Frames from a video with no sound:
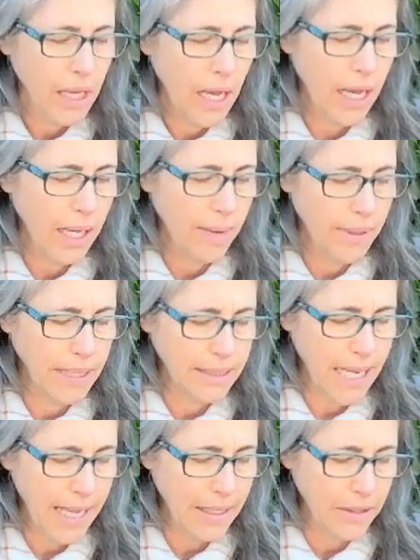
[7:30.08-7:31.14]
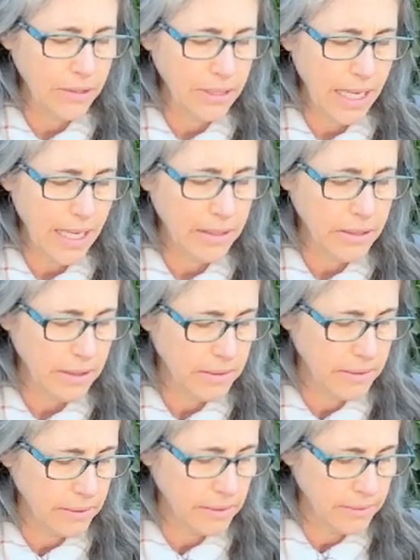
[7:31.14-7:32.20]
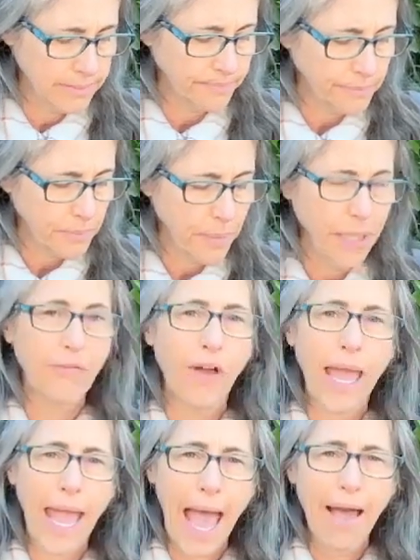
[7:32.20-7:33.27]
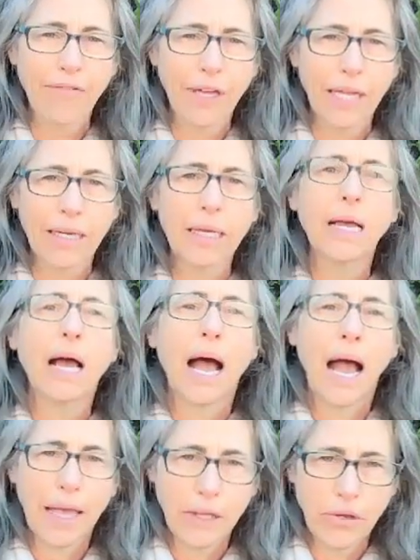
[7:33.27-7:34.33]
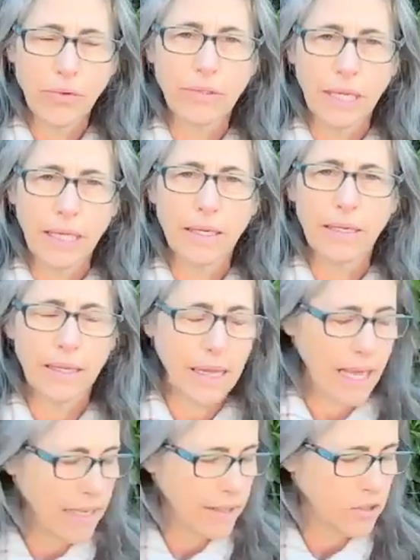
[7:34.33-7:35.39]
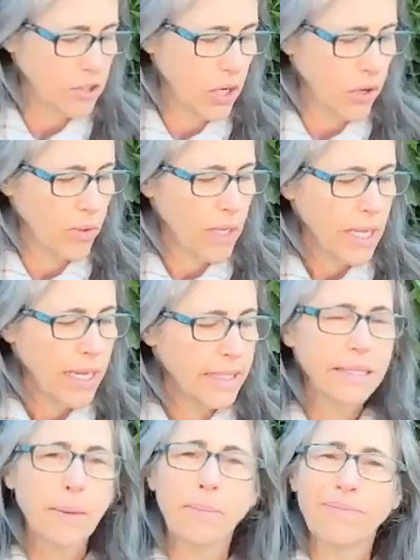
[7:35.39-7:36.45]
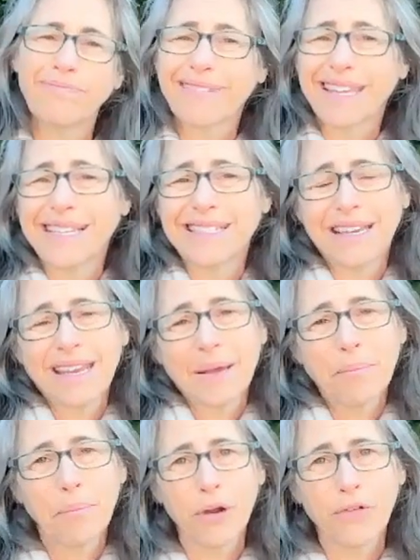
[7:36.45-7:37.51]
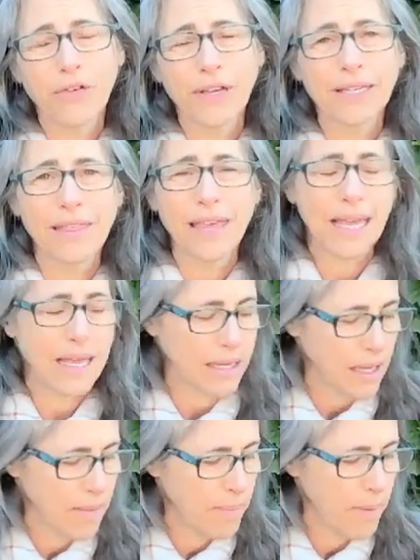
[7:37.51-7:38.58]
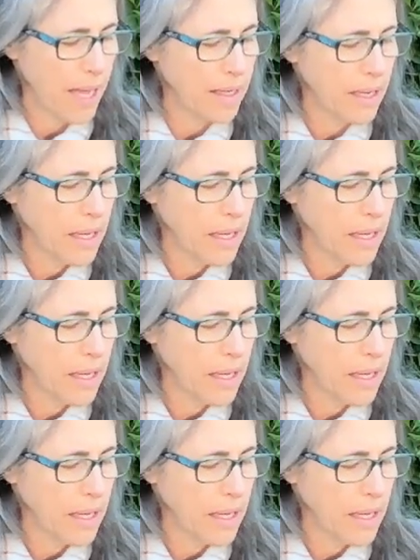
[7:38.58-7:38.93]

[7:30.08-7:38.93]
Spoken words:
entails. And but if I have it, I use it. And so it's an imperfect thing, but